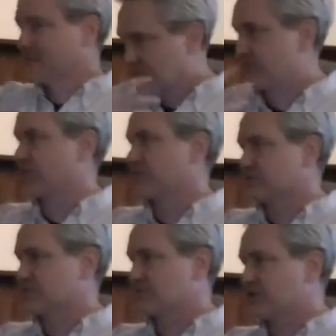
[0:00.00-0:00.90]
the freedom of
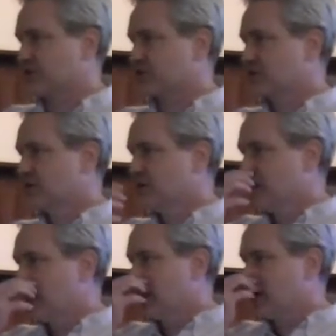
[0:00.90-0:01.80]
speech.
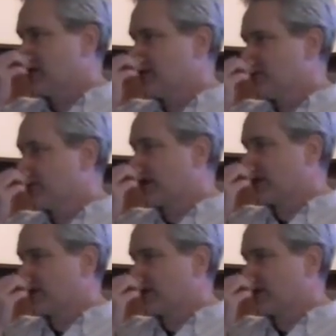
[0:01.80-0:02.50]
And, but right. even